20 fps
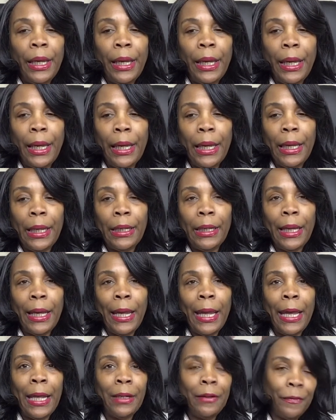and I
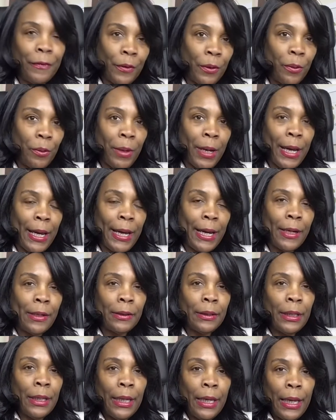had it for a
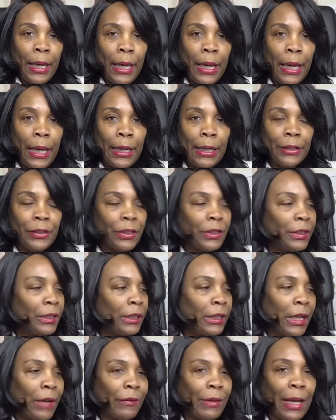while, and I just
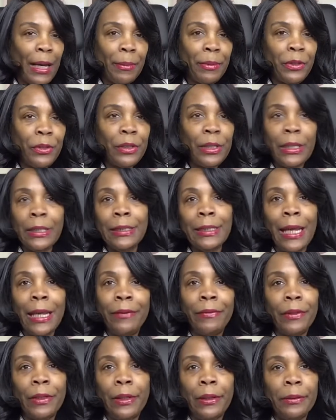didn't have the opportunity. It's not
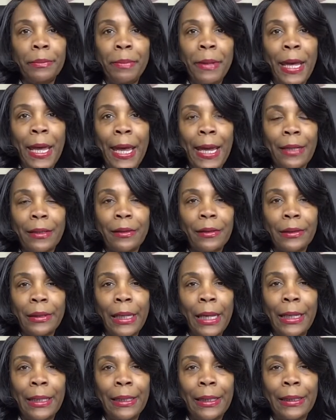even unpacked.
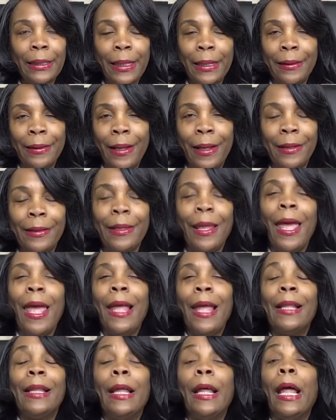And
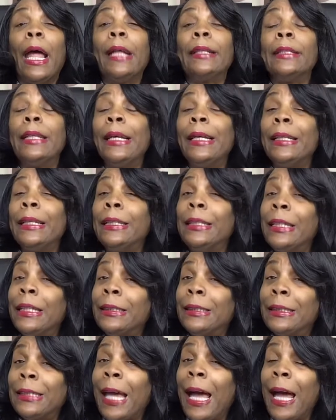
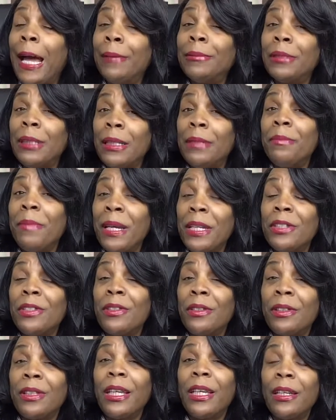these times, it makes you
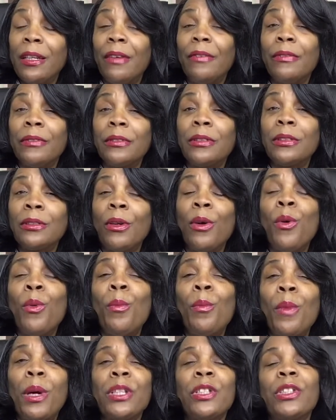think of so
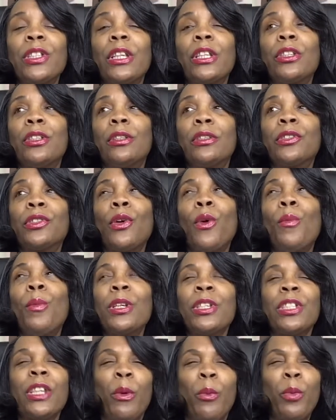much that
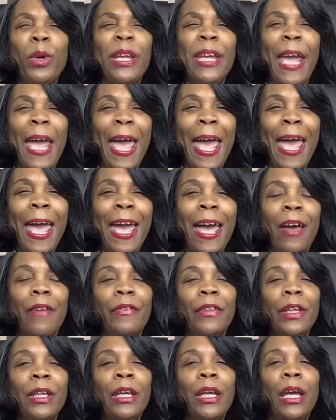we have,
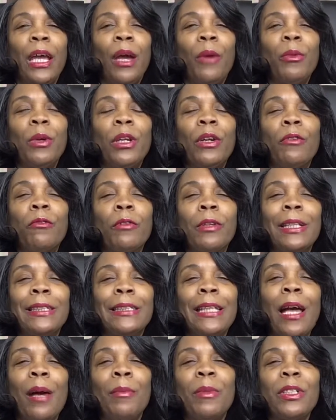and we don't realize
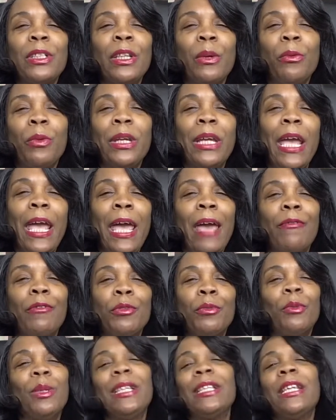how much that we have. Do
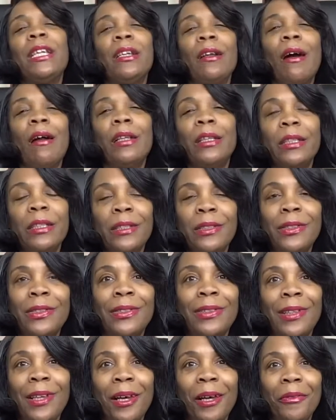we need all of this
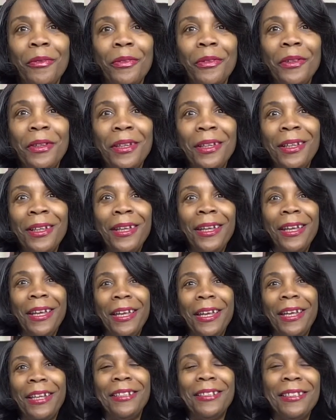stuff?
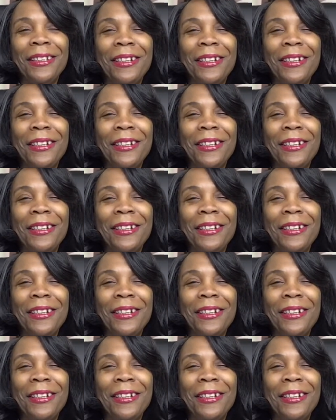And